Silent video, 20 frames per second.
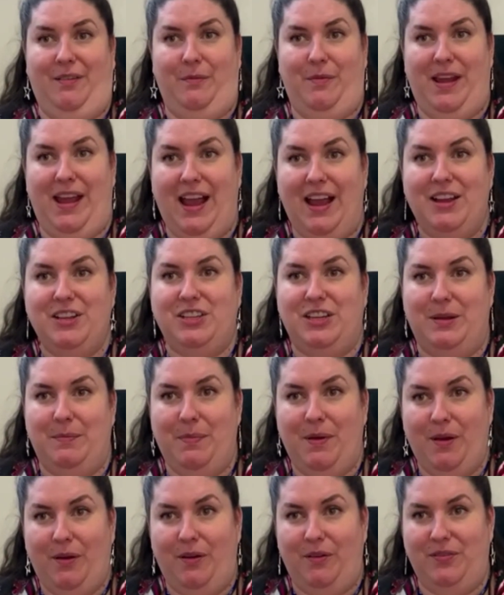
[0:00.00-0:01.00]
we
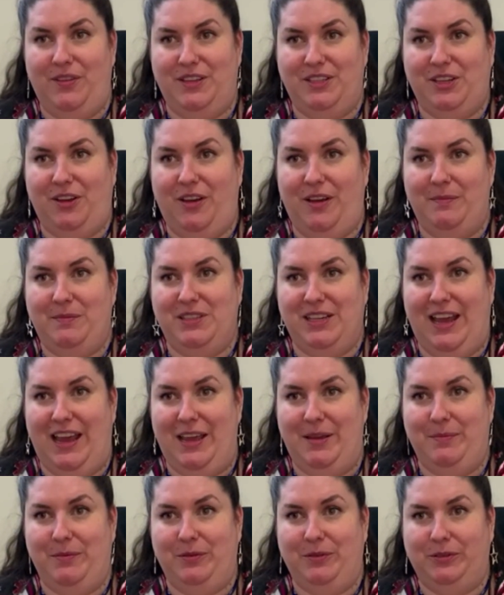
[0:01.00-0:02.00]
actually put on the
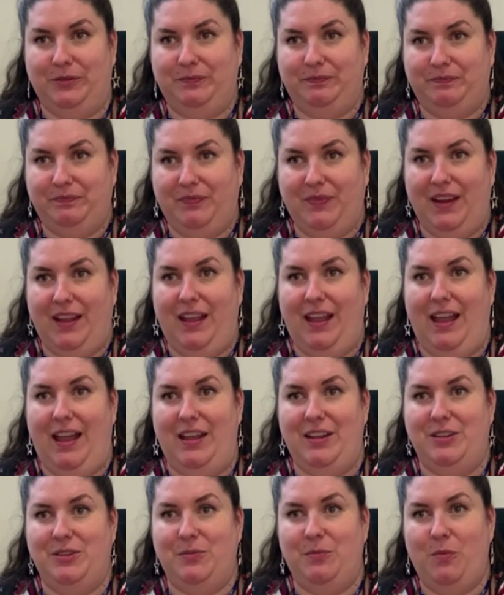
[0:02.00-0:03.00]
timetable
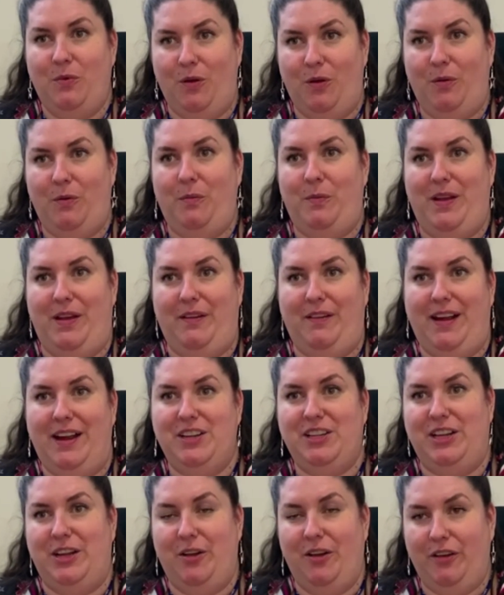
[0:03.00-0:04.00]
and what we are
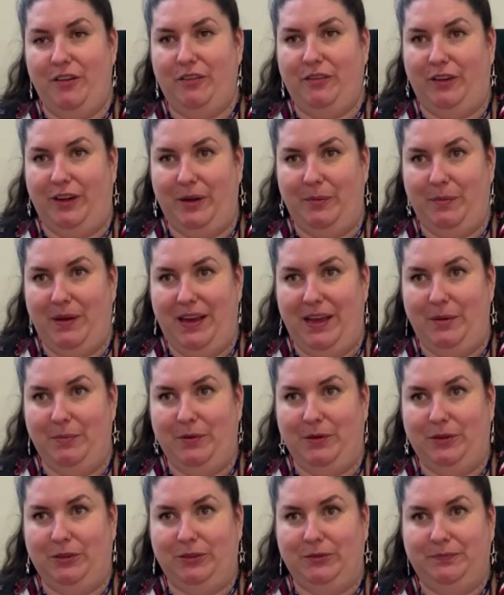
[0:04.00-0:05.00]
actually offering
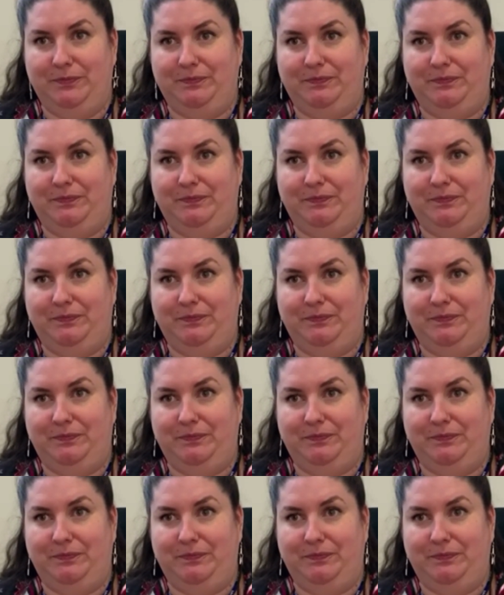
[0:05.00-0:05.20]
people.